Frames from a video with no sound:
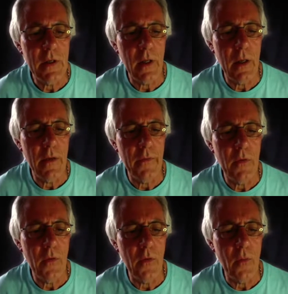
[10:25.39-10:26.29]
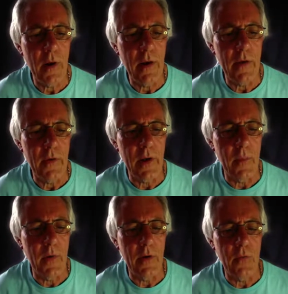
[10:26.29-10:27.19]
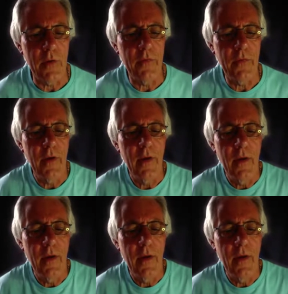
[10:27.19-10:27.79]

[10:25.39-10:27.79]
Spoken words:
inclined the other way, if you get my drift.